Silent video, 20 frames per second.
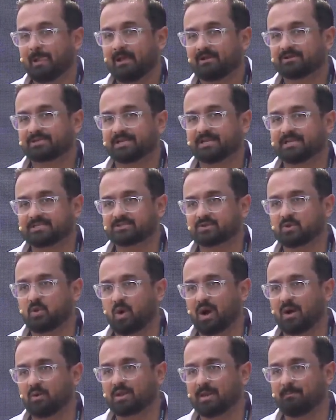She needs to go
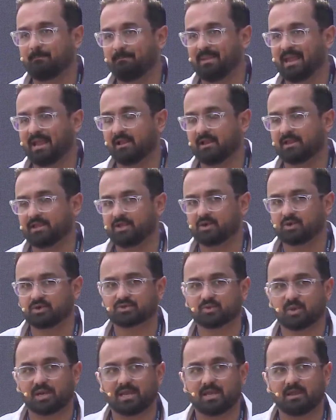out and bill.
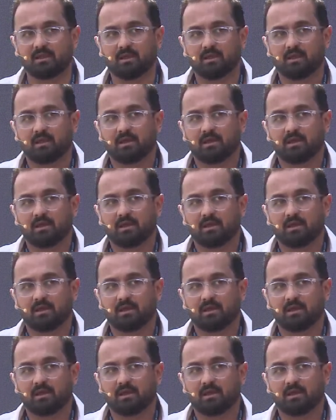Usually,